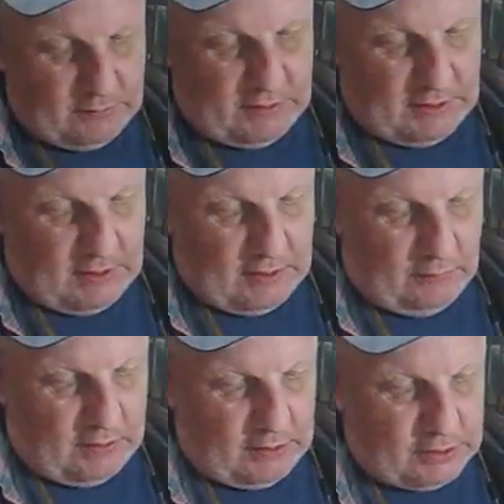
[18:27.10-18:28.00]
to indicate
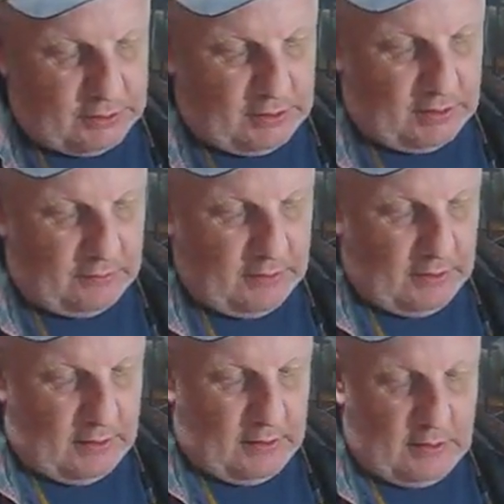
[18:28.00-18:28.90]
where it should go,
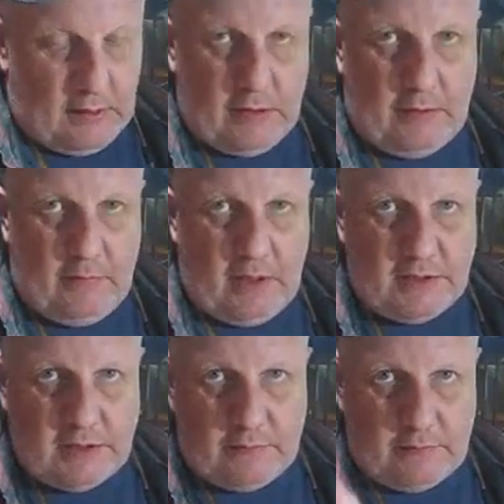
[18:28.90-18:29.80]
that
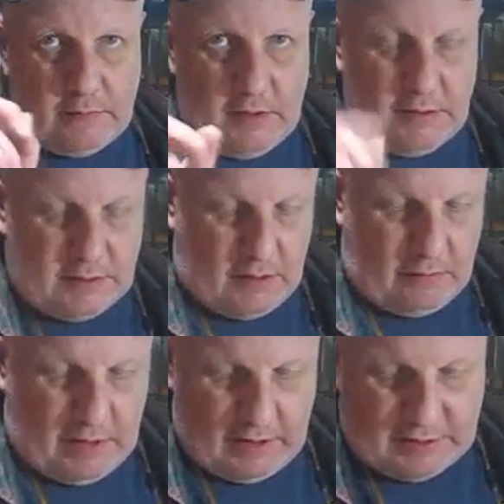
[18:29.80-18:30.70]
makes it
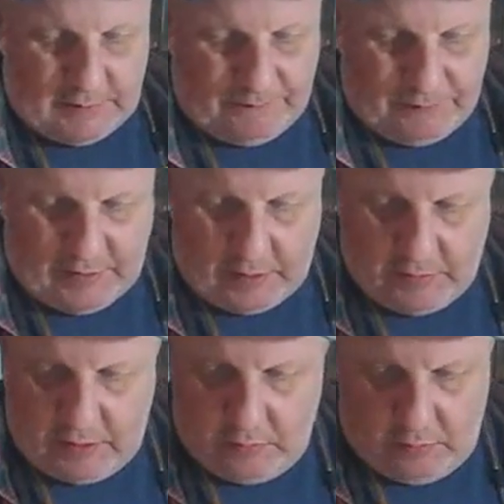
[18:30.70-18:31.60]
correct. Now
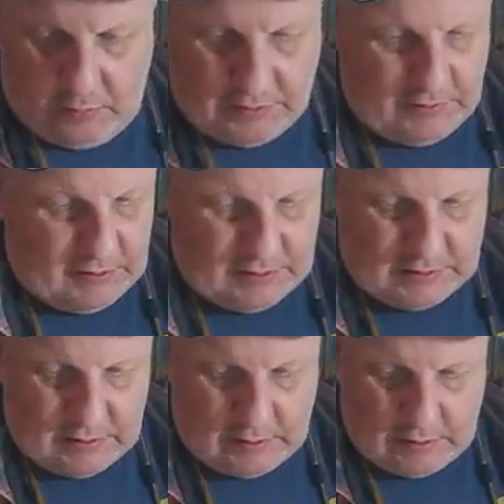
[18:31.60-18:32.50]
in order that
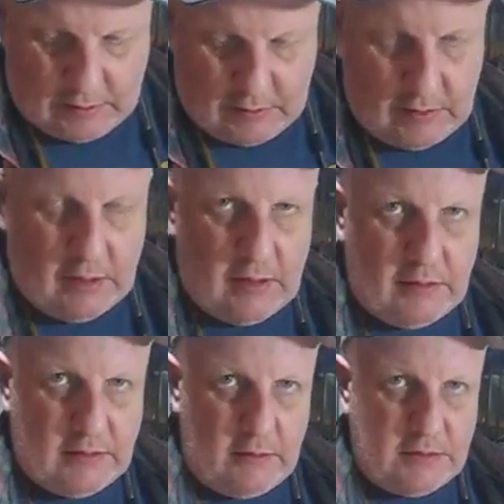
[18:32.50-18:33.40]
I
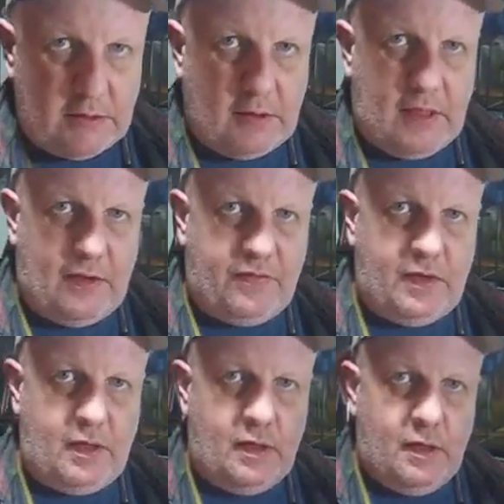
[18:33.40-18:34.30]
don't get
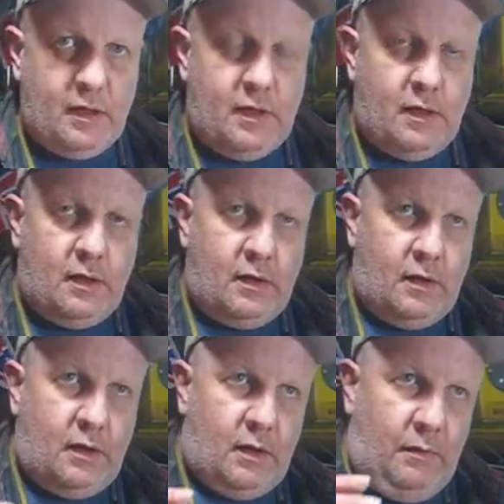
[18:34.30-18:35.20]
the
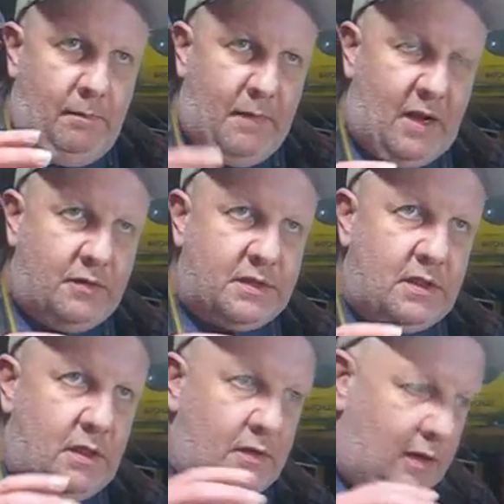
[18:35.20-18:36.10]
mount
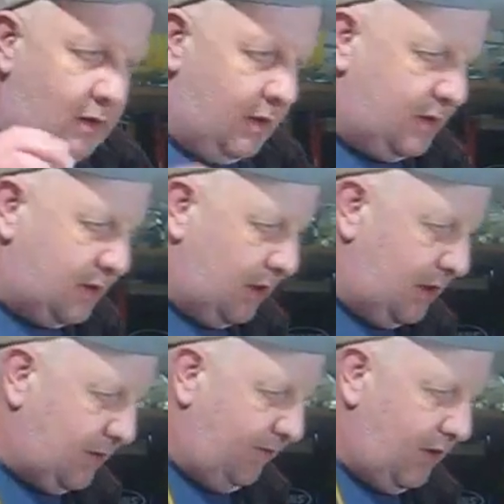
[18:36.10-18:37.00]
and the lugs
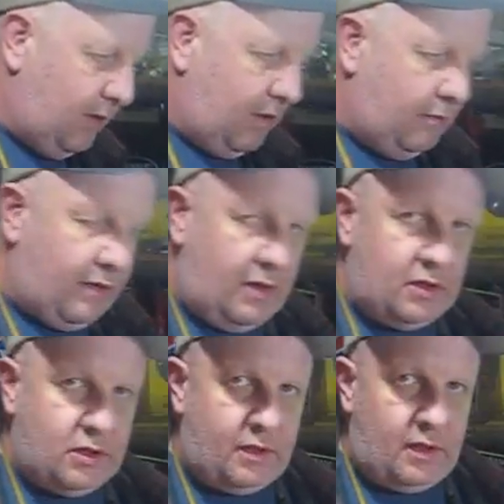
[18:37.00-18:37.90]
interfering with
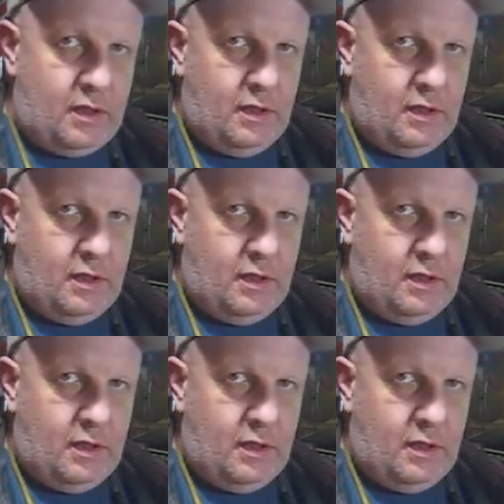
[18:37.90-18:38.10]
each other,